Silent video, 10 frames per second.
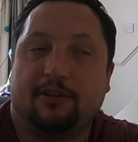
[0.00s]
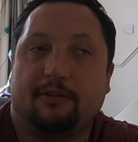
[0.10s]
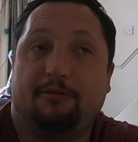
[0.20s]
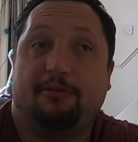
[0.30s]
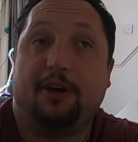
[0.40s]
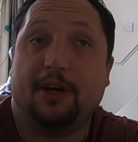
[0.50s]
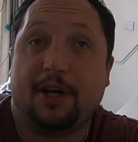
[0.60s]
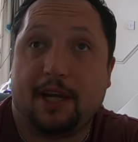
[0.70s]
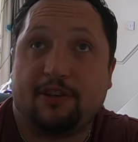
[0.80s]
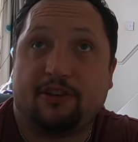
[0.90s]

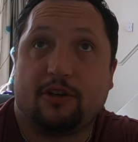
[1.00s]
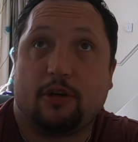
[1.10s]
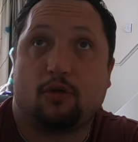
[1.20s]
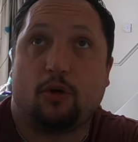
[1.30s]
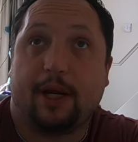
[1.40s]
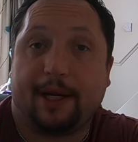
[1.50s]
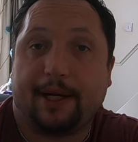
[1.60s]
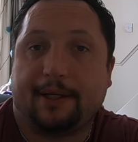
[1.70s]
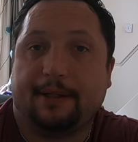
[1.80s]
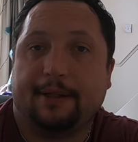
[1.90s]
Furnace Creek
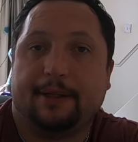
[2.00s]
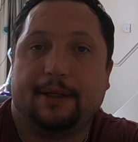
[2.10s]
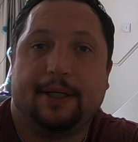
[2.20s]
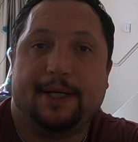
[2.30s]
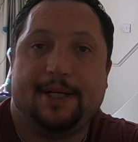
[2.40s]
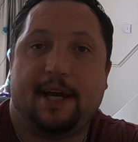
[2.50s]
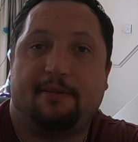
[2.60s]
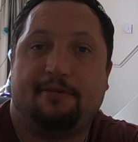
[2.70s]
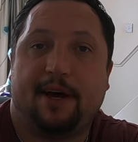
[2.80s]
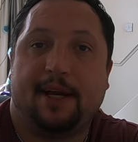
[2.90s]
in Death
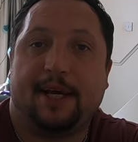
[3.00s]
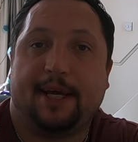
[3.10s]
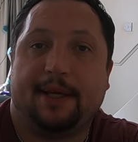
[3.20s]
Valley.